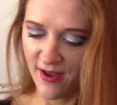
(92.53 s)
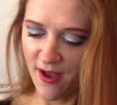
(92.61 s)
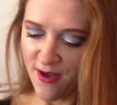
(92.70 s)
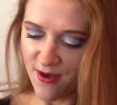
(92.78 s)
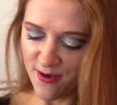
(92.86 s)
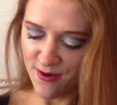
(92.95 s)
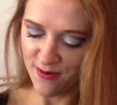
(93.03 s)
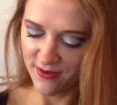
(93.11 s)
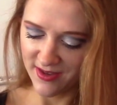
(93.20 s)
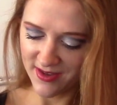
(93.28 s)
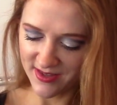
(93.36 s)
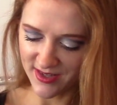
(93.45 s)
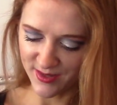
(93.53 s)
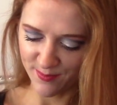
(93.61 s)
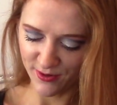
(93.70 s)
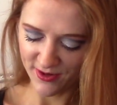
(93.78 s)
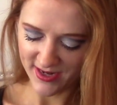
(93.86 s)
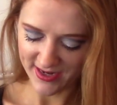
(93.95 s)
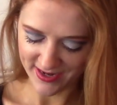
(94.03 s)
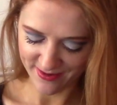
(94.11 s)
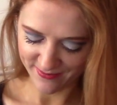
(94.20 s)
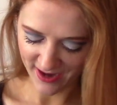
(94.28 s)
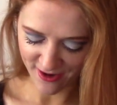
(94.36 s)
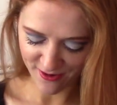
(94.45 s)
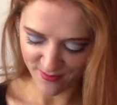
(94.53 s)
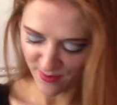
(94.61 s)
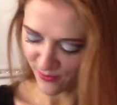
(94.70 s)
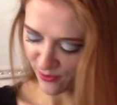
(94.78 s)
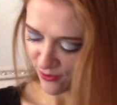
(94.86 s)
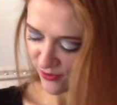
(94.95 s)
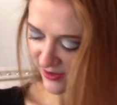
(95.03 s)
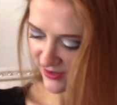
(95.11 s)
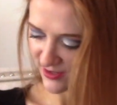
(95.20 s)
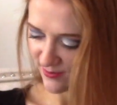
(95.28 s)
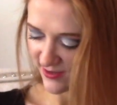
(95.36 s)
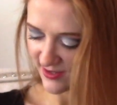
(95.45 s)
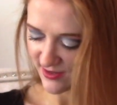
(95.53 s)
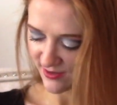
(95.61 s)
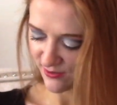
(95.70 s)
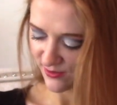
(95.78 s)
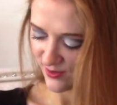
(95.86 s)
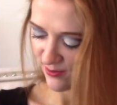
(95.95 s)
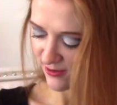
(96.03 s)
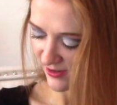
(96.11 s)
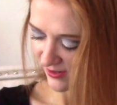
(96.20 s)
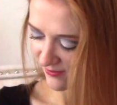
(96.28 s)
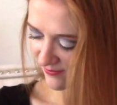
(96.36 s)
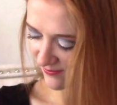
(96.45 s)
Oh, this is pretty. I don't remember ordering this, but this is really pretty.